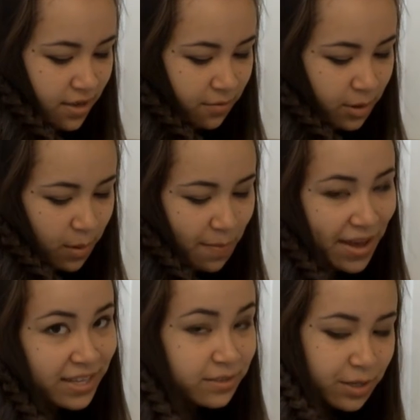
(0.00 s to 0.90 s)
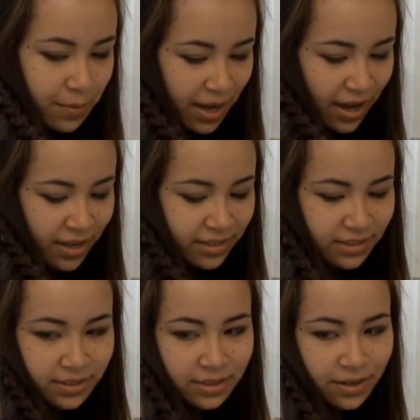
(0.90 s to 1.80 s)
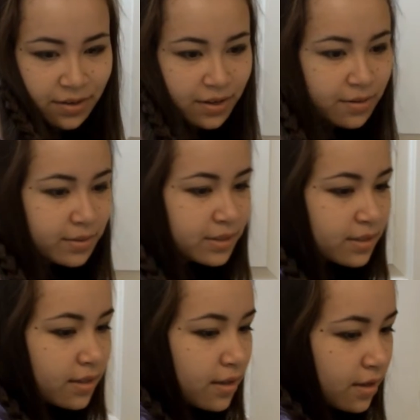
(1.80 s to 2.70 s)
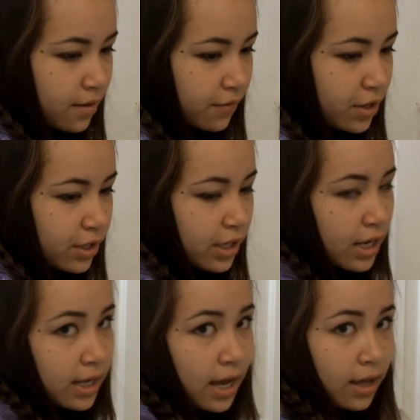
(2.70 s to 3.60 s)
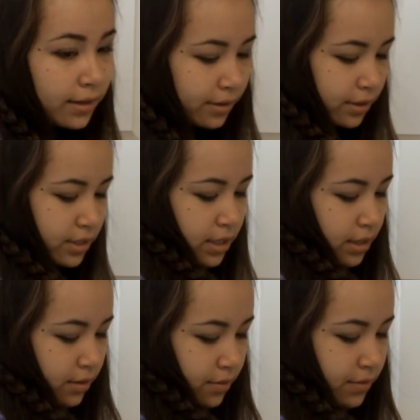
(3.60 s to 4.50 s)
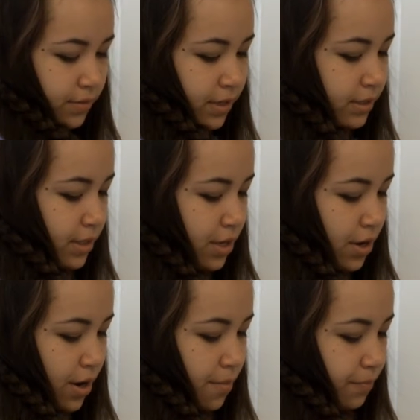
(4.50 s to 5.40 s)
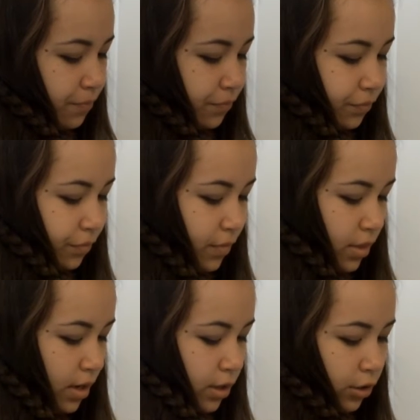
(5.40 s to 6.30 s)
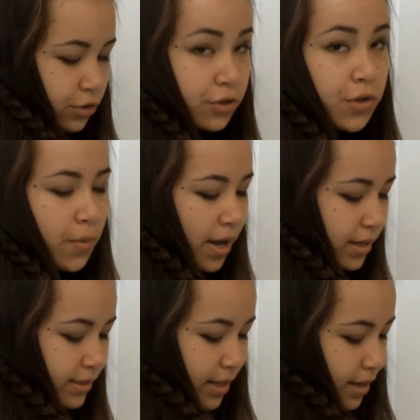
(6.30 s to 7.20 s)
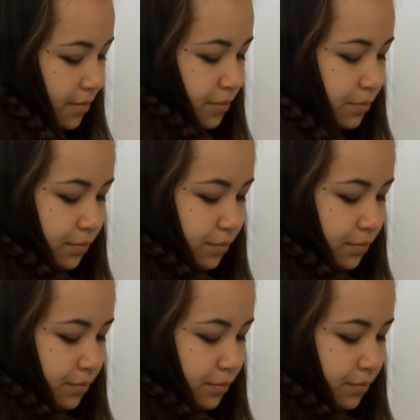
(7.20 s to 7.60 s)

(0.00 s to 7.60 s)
one of my bangs out of my eyes. So it was very good, and it held all day long. It was very secure. And I'll show you why in a second.